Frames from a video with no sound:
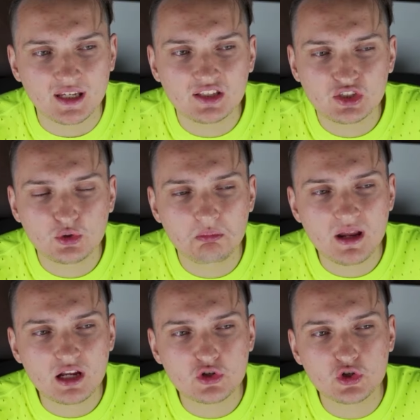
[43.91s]
is to
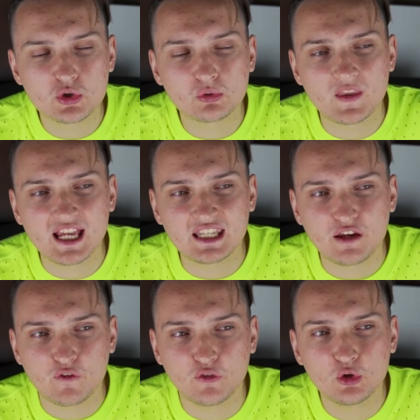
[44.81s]
make sure that
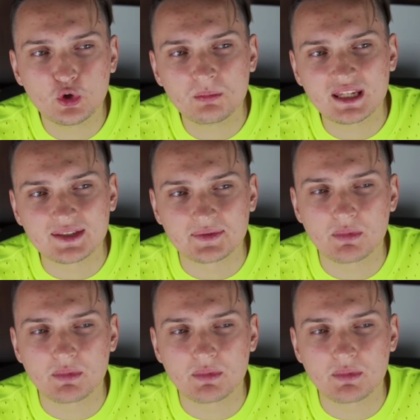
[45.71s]
Ethereum is